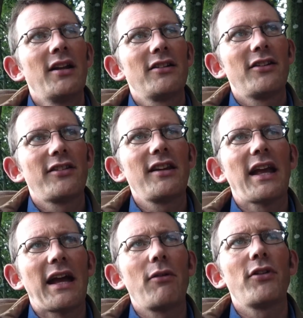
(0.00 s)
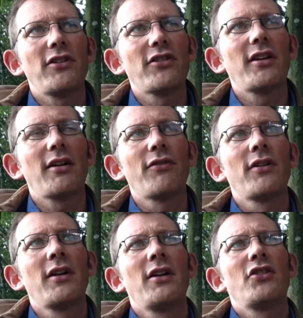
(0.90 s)
to see how this stuff
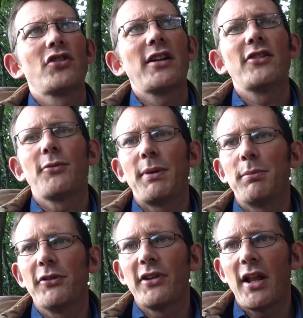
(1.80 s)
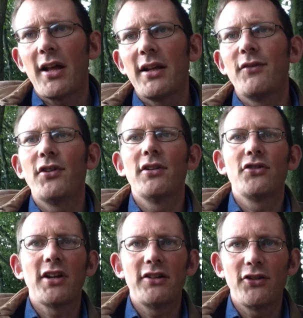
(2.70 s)
changes people's lives and
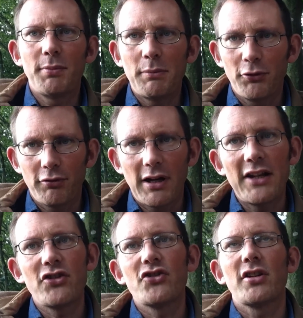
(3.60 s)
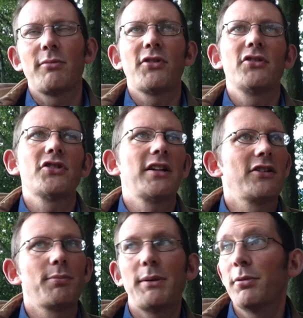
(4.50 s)
changes people's relationships and
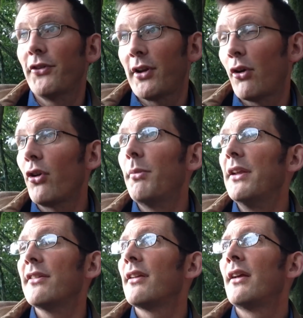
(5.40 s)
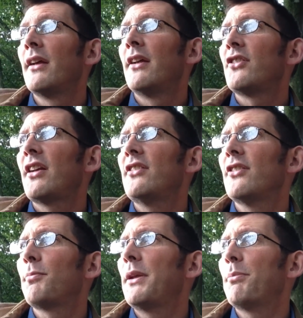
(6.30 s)
changes people's economies,
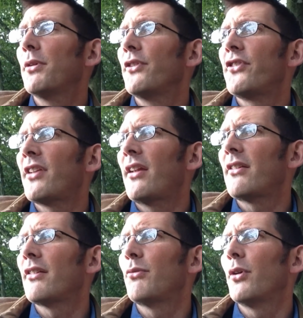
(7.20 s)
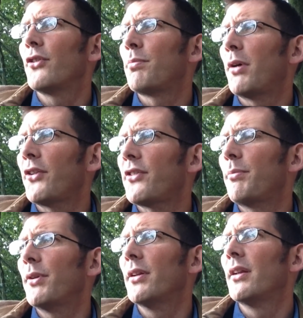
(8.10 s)
changes people's sense of what's
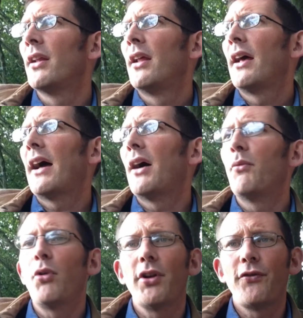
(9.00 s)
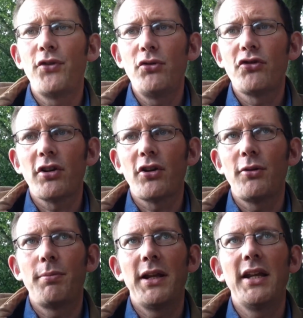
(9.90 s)
possible and what the future
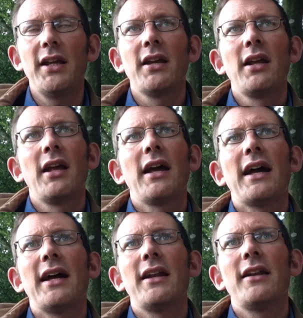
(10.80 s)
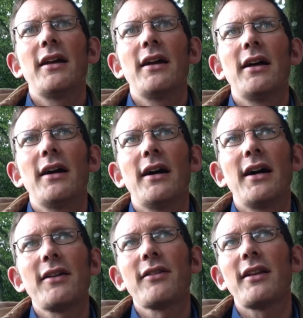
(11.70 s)
could be. And
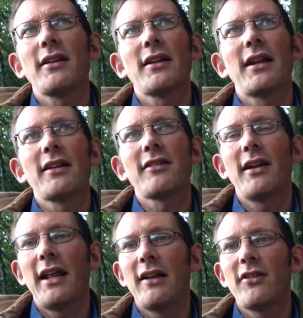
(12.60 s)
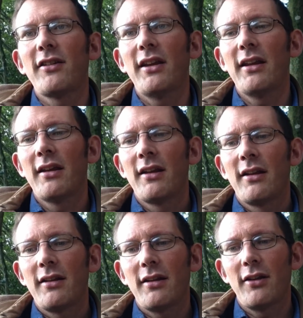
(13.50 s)
I think that that's a legacy
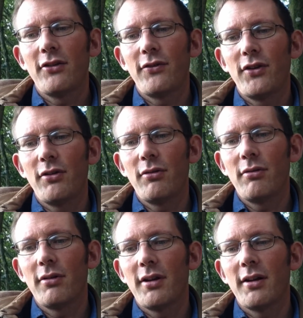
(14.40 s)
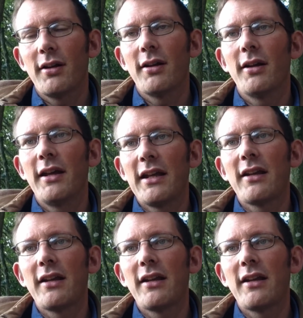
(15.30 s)
that those of you in